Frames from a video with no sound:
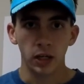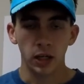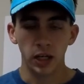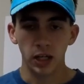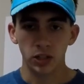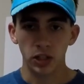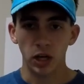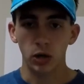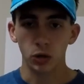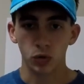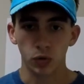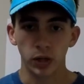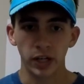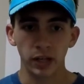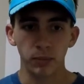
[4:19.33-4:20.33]
as I was
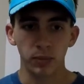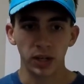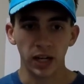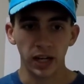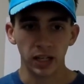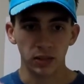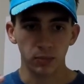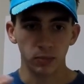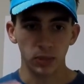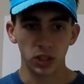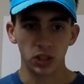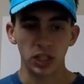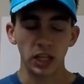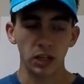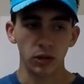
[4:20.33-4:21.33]
running, but I
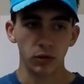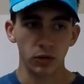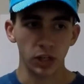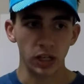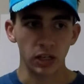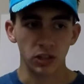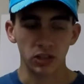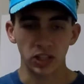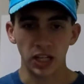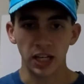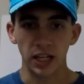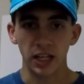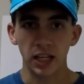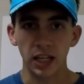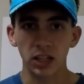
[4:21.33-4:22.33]
mistakenly set
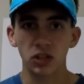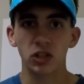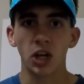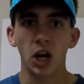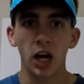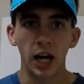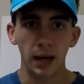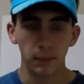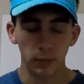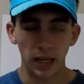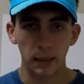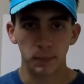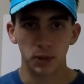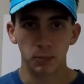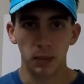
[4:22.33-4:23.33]
it in
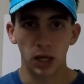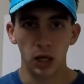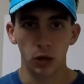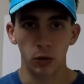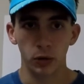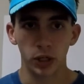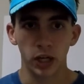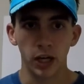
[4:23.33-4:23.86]
time-lapse mode.